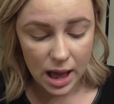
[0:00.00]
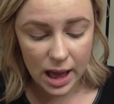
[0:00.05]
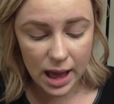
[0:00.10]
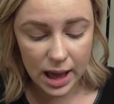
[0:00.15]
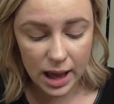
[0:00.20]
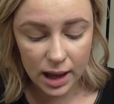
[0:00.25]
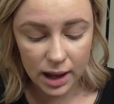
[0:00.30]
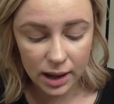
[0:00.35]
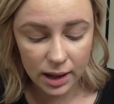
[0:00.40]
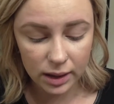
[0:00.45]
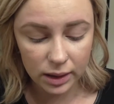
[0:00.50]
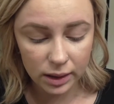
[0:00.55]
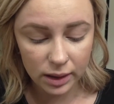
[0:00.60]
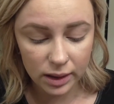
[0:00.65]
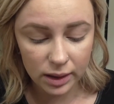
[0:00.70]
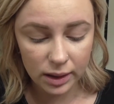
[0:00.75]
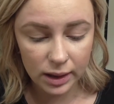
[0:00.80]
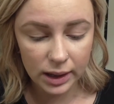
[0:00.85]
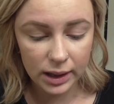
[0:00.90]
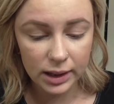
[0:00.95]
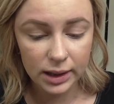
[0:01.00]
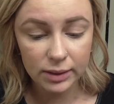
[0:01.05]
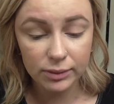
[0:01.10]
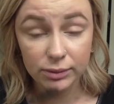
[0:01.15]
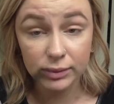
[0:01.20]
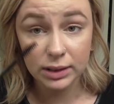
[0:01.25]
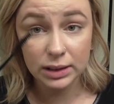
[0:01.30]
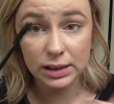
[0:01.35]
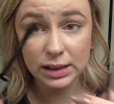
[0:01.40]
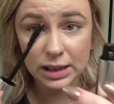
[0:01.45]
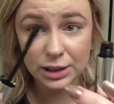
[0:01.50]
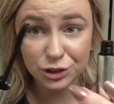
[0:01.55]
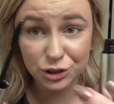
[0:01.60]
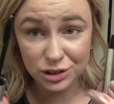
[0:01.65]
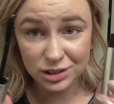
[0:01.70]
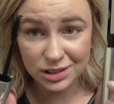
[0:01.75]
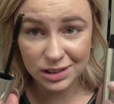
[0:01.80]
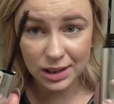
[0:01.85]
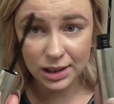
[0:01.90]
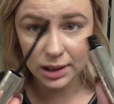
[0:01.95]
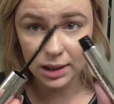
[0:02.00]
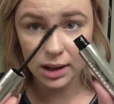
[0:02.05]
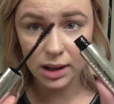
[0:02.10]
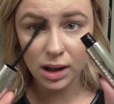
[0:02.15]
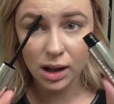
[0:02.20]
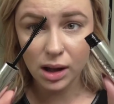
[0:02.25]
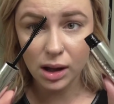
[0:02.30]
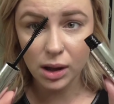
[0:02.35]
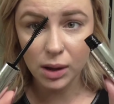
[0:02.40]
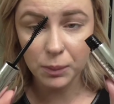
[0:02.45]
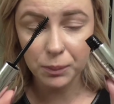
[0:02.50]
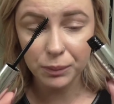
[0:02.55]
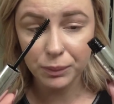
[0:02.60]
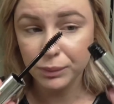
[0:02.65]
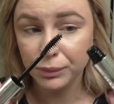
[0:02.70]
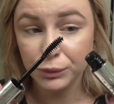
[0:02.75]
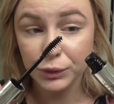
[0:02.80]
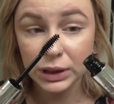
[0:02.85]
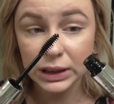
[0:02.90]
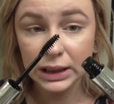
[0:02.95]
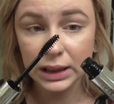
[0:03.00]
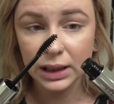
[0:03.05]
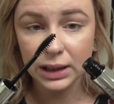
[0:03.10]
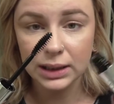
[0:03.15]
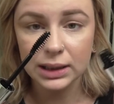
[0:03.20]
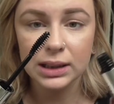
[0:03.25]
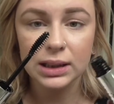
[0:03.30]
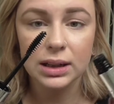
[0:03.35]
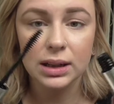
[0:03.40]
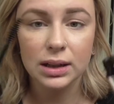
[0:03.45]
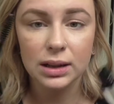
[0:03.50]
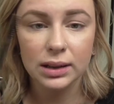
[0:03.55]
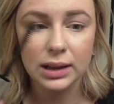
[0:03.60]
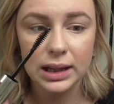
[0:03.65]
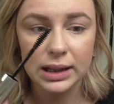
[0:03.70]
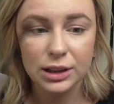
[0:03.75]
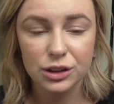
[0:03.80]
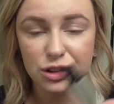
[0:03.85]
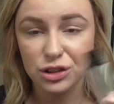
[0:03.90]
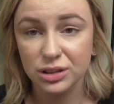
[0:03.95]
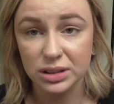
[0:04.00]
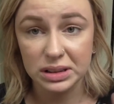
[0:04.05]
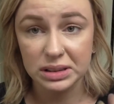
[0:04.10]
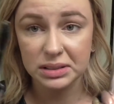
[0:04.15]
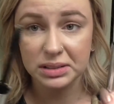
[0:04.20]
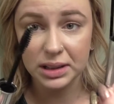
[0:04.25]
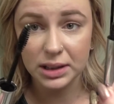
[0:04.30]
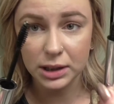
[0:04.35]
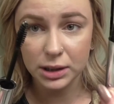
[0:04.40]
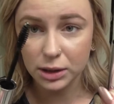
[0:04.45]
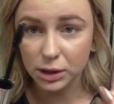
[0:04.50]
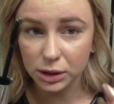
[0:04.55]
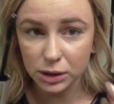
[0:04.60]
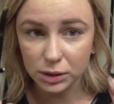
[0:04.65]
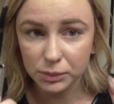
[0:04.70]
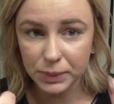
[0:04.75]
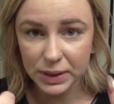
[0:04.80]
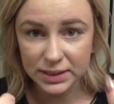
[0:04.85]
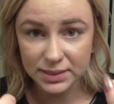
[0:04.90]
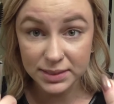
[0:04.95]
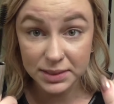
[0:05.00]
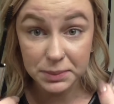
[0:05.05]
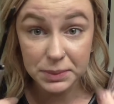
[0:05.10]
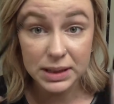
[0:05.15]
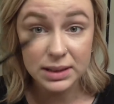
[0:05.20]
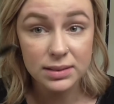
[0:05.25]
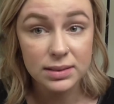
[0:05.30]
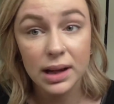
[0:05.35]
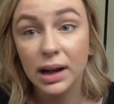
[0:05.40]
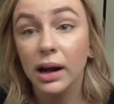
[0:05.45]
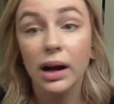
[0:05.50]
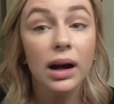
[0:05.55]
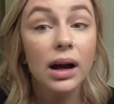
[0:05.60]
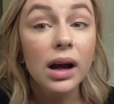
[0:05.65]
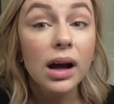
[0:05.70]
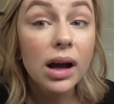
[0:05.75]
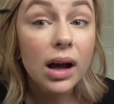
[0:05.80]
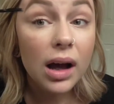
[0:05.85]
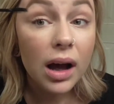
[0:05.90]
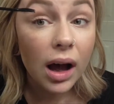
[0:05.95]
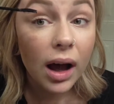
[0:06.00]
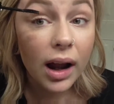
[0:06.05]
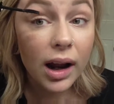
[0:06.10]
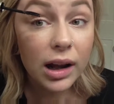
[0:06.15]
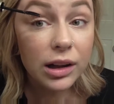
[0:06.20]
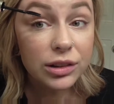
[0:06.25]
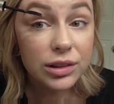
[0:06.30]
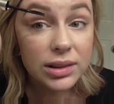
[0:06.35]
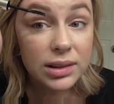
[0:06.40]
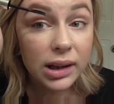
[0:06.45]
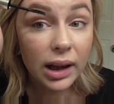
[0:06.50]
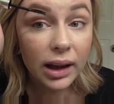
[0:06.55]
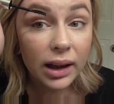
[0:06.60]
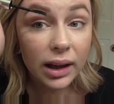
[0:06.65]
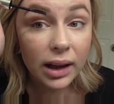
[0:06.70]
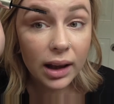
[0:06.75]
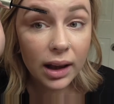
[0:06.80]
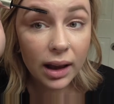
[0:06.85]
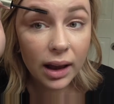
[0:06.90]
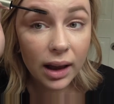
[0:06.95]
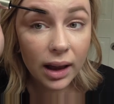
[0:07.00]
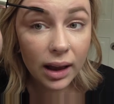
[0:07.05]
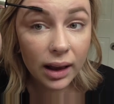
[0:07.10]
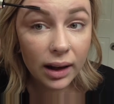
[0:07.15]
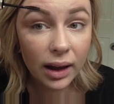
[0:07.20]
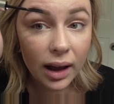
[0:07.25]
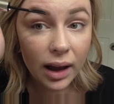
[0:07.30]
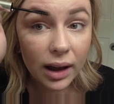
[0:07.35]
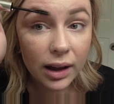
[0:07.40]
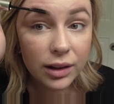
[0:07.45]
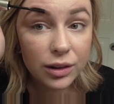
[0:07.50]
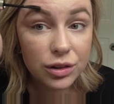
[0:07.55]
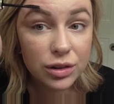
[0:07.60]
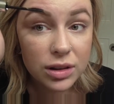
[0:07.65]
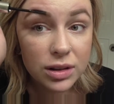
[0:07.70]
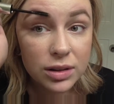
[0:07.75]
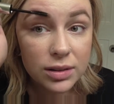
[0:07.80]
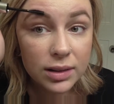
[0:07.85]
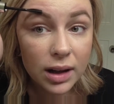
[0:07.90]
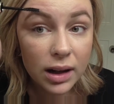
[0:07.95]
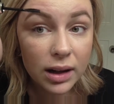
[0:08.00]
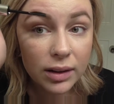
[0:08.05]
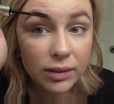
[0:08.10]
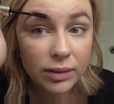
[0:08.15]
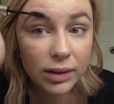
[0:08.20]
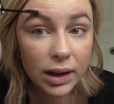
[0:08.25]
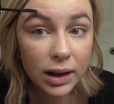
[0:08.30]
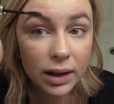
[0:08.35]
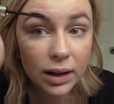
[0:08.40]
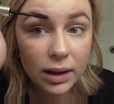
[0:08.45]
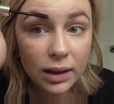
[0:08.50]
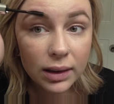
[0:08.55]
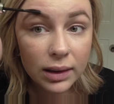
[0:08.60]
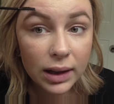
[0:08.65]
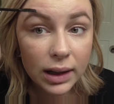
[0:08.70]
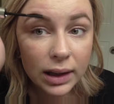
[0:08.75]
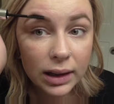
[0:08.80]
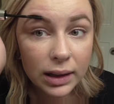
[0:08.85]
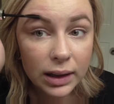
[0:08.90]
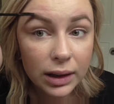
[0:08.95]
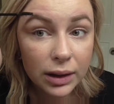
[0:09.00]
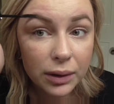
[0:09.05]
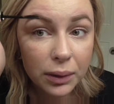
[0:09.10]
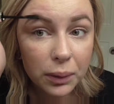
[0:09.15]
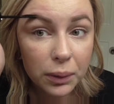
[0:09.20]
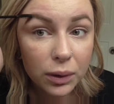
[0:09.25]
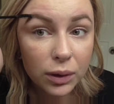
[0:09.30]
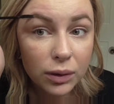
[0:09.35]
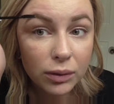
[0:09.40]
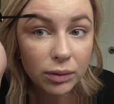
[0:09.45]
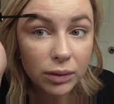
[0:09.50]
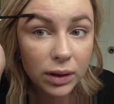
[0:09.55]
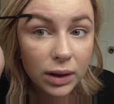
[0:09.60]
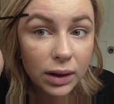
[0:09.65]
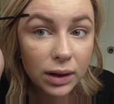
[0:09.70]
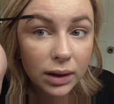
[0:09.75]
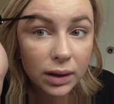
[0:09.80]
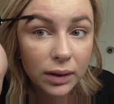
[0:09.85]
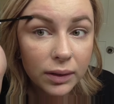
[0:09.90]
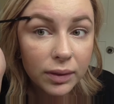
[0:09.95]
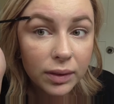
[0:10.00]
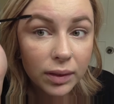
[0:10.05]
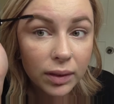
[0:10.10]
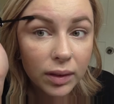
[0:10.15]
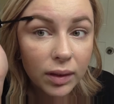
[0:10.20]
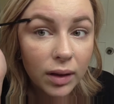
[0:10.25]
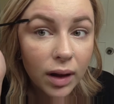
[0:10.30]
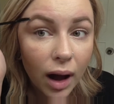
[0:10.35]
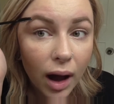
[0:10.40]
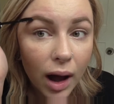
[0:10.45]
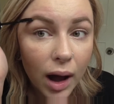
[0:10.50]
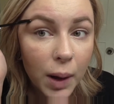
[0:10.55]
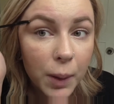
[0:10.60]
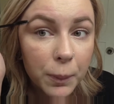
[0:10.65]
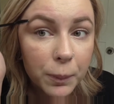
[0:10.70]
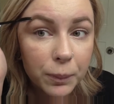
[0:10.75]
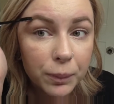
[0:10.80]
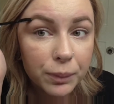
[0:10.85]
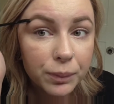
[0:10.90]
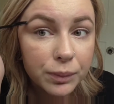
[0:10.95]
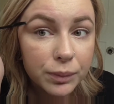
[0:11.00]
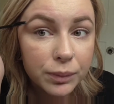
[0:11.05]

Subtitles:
And it's just like really clear, like it's just like your basic mascara. And I just take it and I just kind of like lightly go over, my